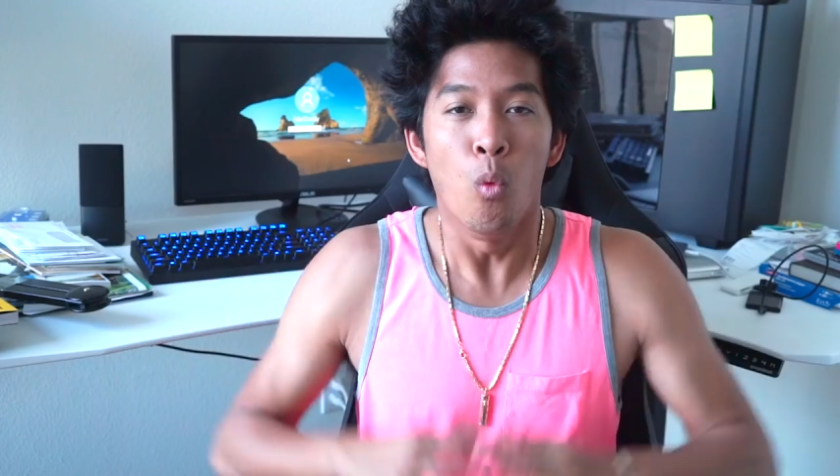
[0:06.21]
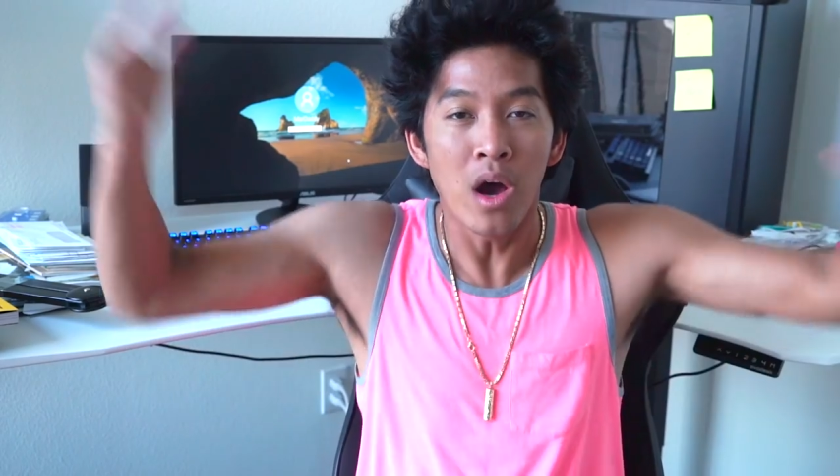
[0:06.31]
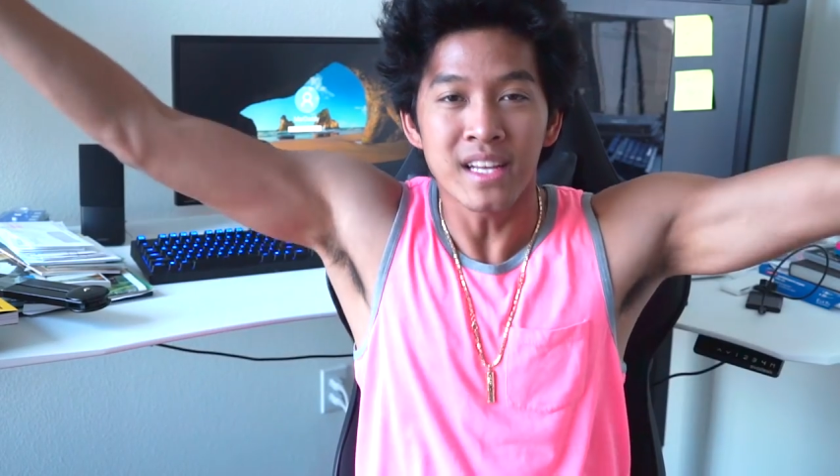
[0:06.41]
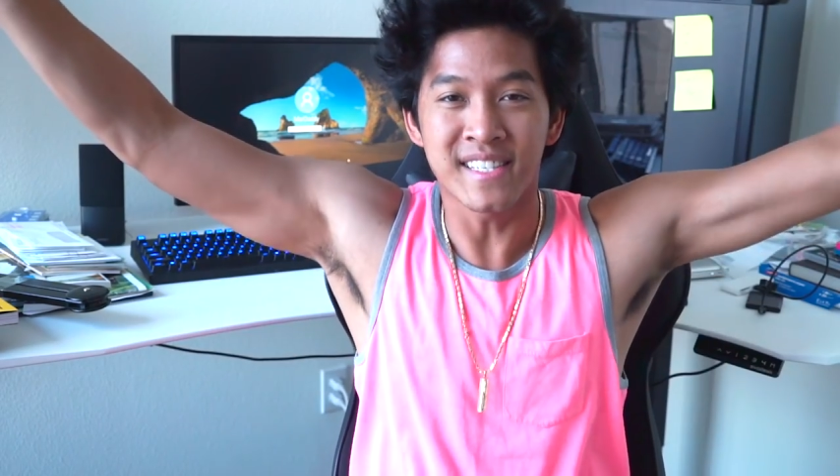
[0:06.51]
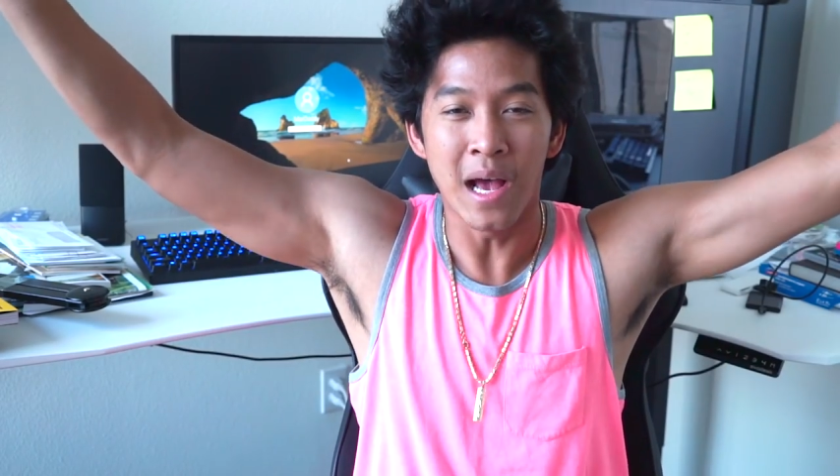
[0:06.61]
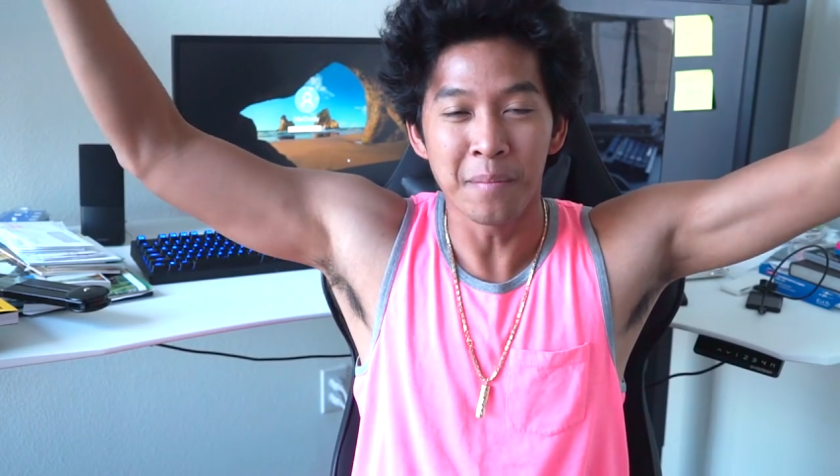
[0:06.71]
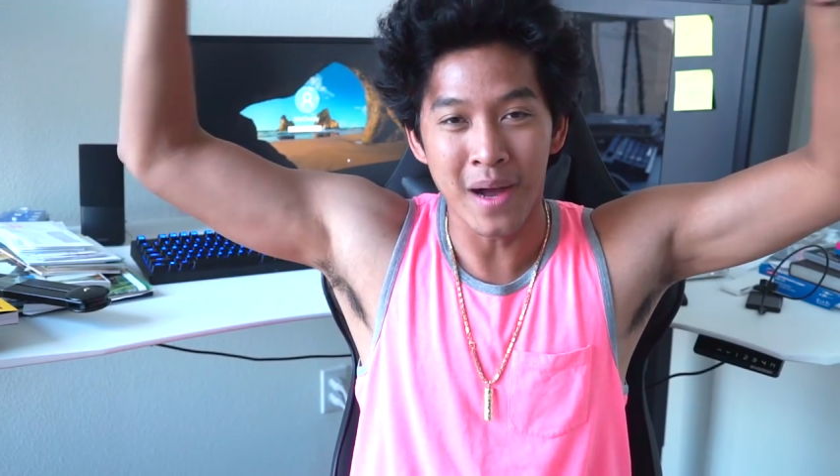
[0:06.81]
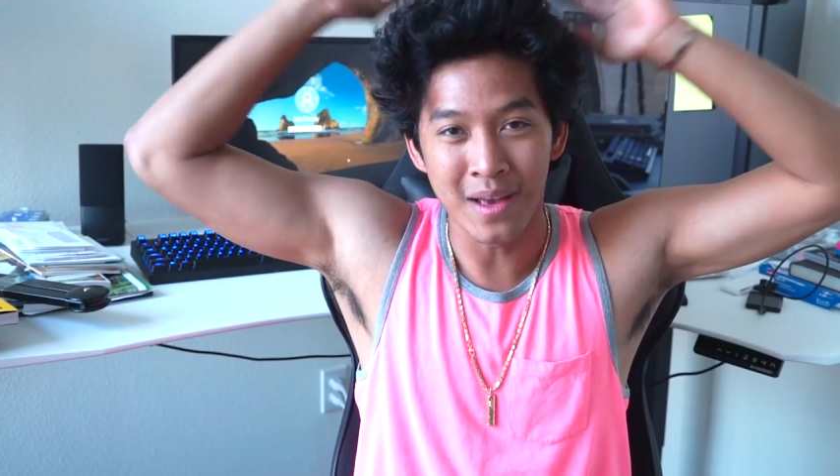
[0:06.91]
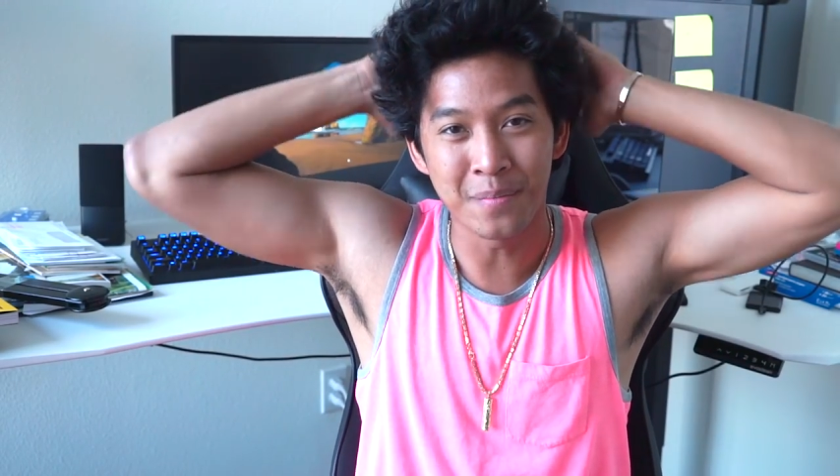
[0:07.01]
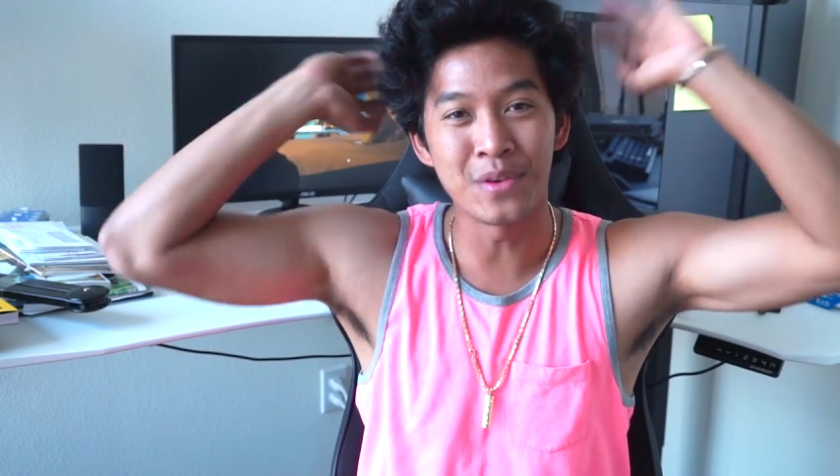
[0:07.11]
What is up,
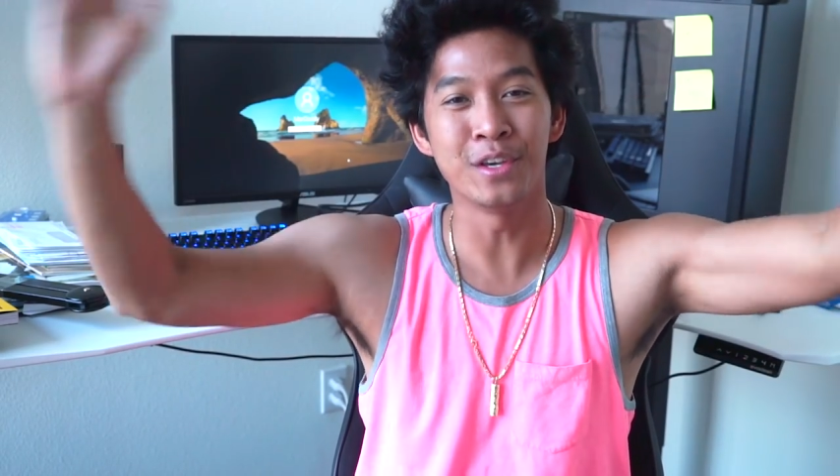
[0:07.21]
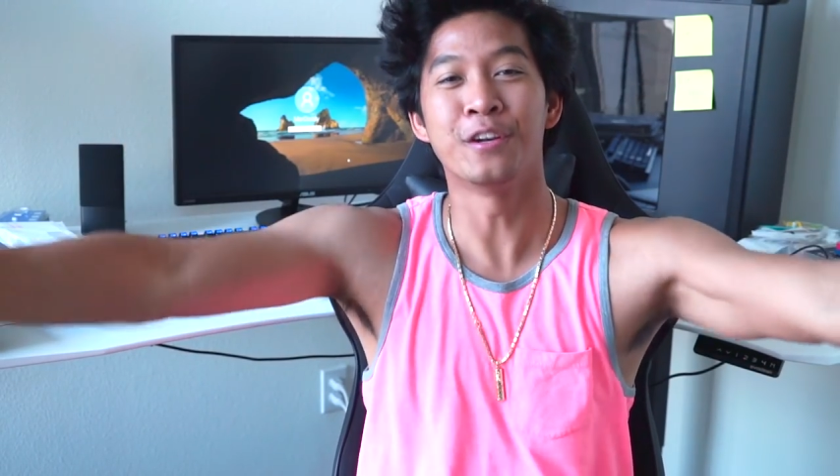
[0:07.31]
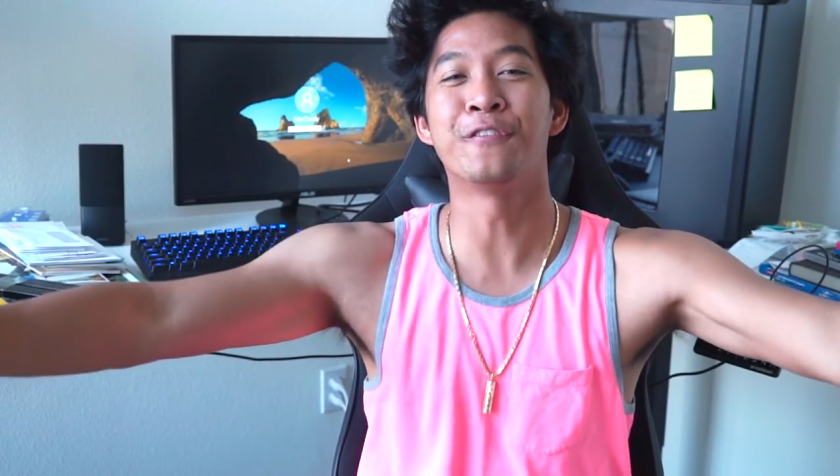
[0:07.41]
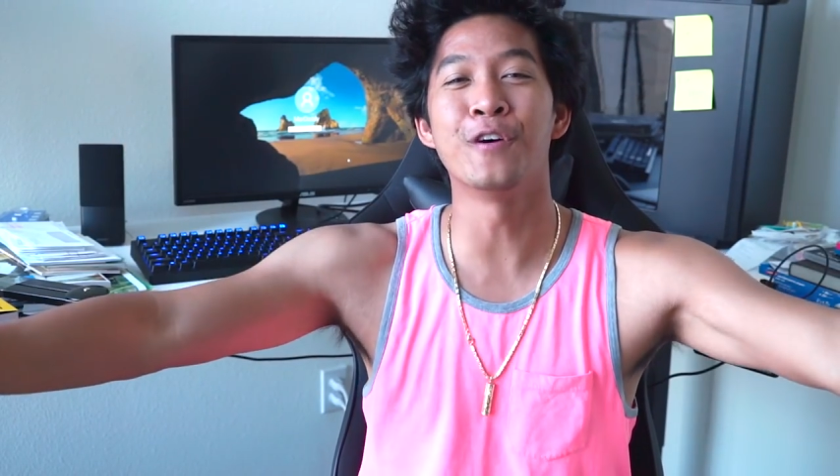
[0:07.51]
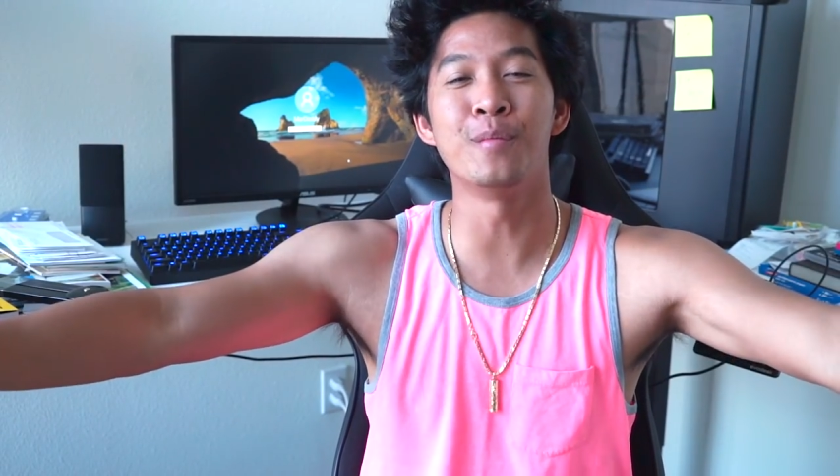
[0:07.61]
my beautiful